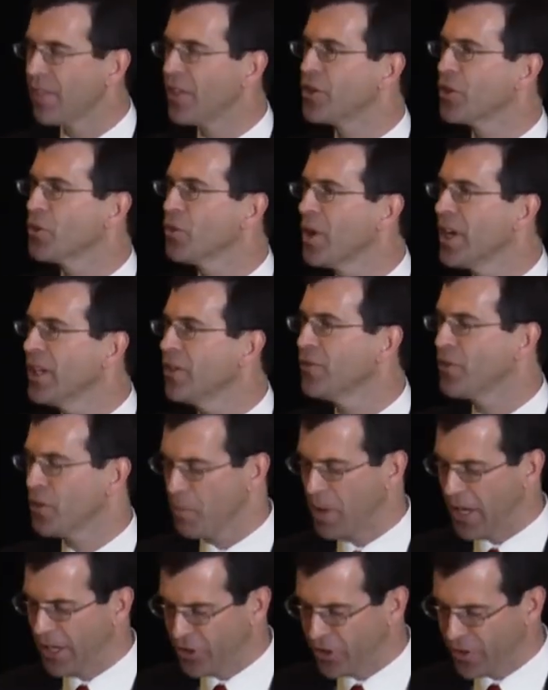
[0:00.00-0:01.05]
The
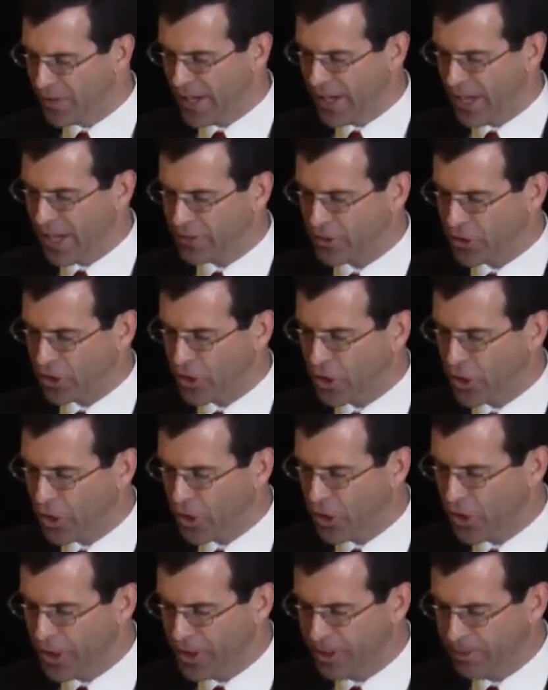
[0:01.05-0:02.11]
transformation that has
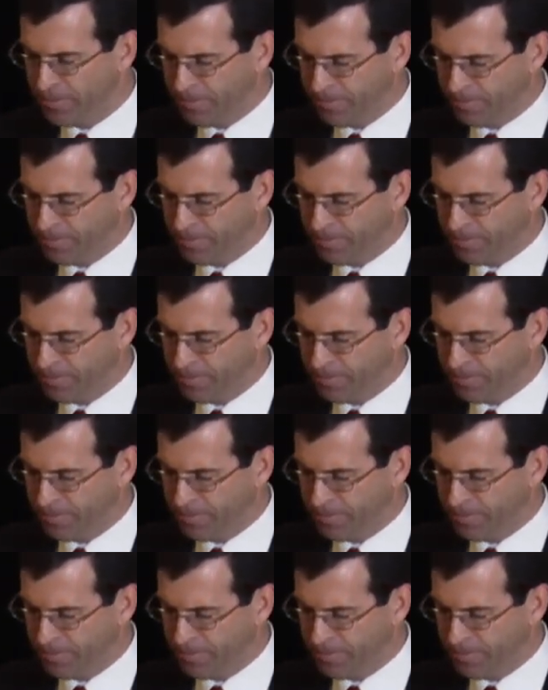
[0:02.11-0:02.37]
occurred